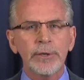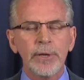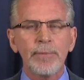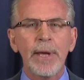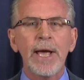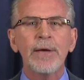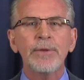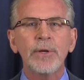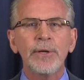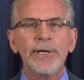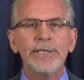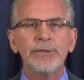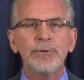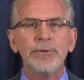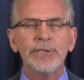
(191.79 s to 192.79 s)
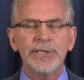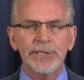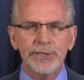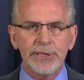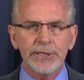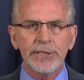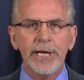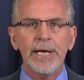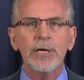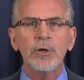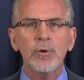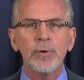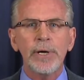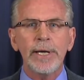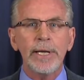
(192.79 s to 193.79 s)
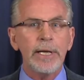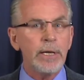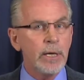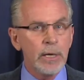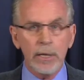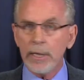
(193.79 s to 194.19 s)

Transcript: The Path of Least Resistance and Creating,